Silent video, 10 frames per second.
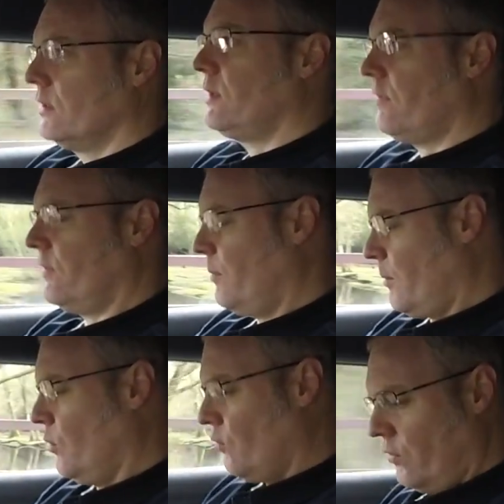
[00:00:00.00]
Definitely a bit
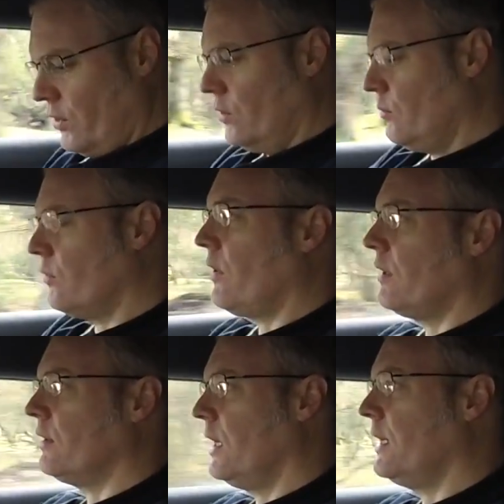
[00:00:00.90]
more room around
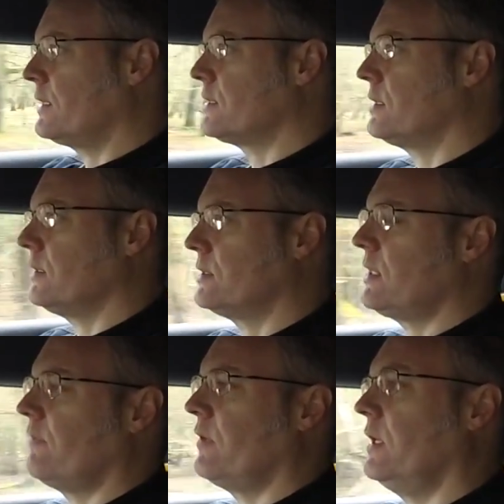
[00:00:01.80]
the legs. It's
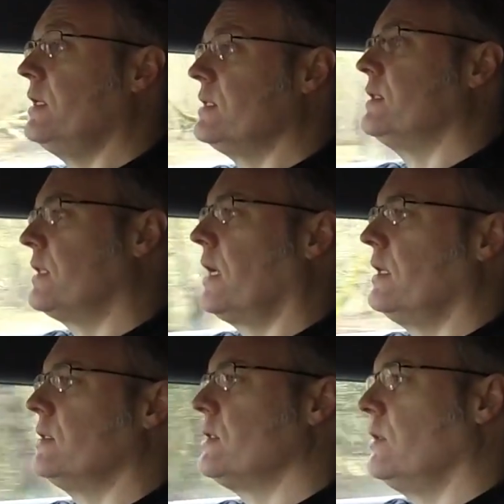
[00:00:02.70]
definitely easier to get
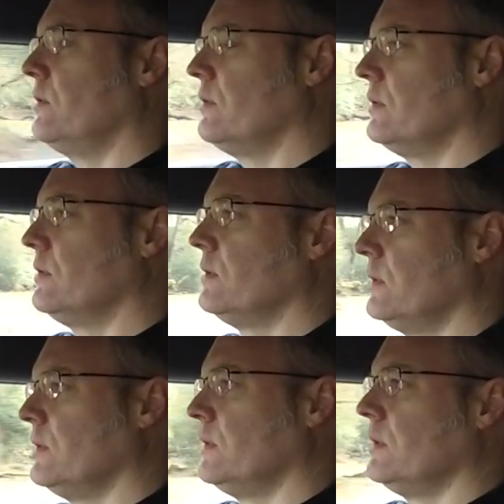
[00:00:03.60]
into.
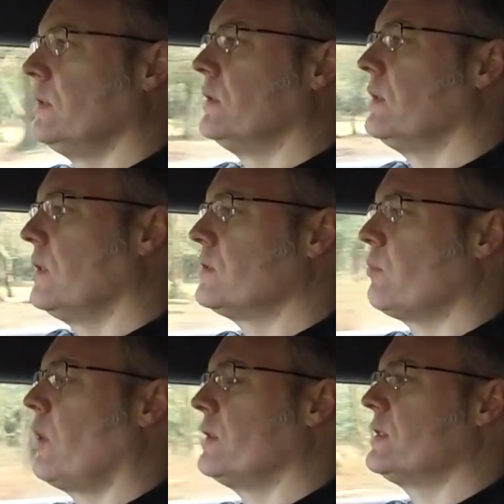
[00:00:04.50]
No
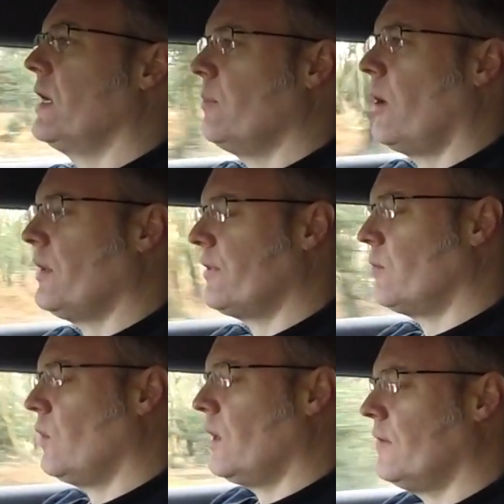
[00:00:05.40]
surprise there. But I think
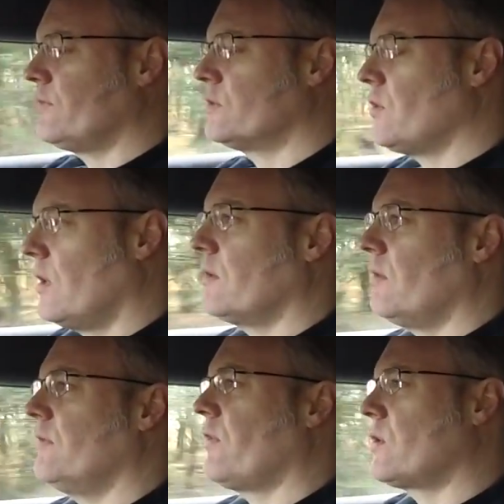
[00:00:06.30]
what I have to try and
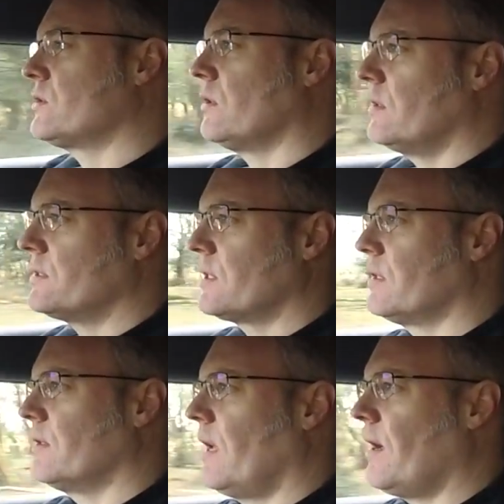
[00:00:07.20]
refocus on is
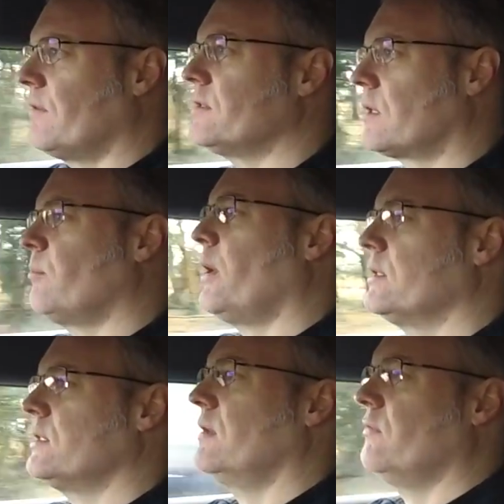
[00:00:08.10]
how this compares
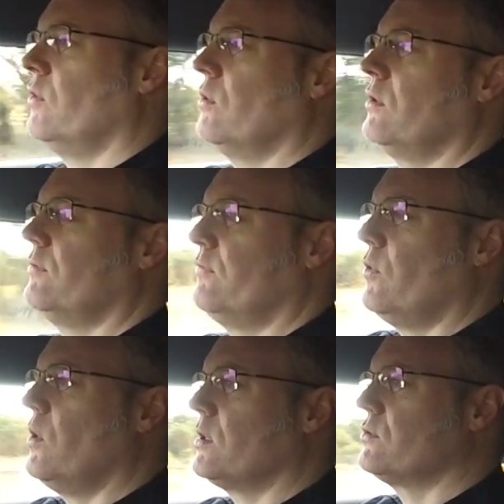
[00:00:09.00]
to the Evora
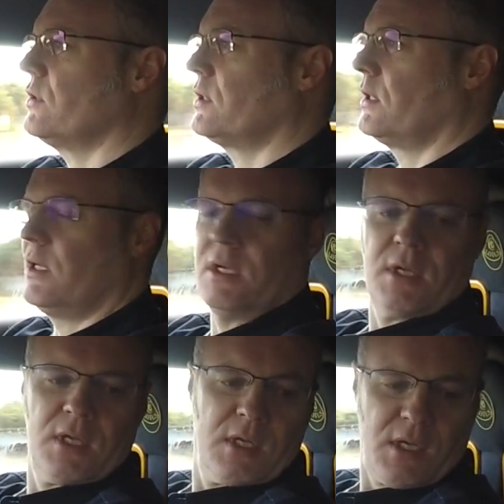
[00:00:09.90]

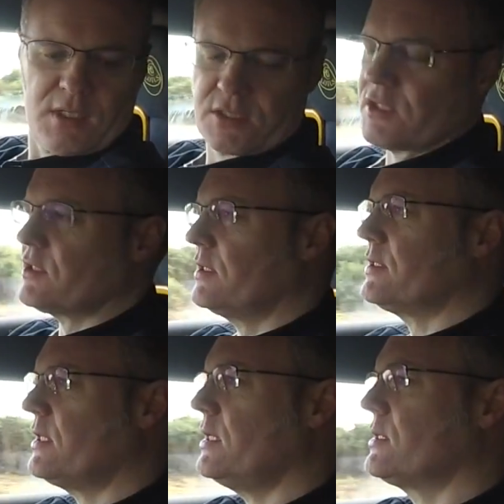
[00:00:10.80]
400. Just in the
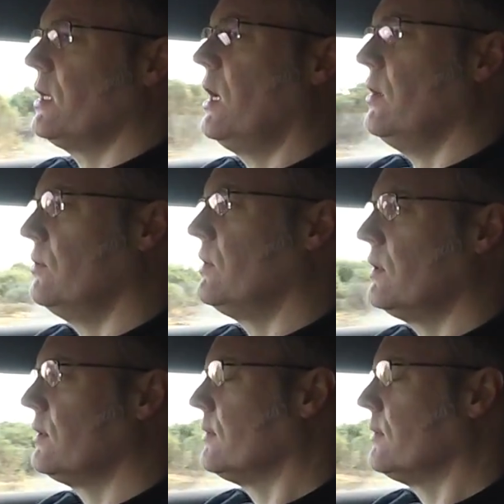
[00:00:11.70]
seats alone,